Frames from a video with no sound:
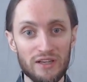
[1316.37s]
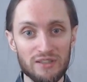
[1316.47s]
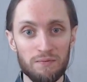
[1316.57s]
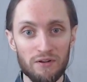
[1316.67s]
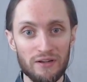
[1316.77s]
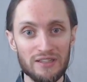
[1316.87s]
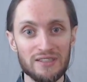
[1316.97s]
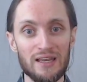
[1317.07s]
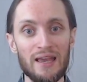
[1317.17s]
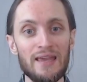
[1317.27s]
experience
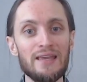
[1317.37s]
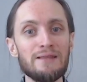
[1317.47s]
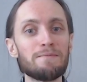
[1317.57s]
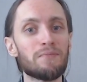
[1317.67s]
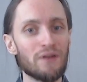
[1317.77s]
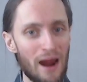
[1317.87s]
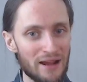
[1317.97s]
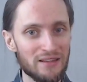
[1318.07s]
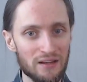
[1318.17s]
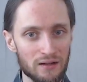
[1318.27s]
in
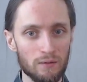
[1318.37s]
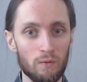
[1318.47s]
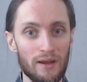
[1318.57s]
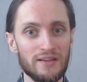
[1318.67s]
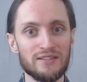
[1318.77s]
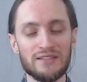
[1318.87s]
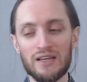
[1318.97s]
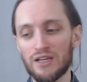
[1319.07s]
practical ways.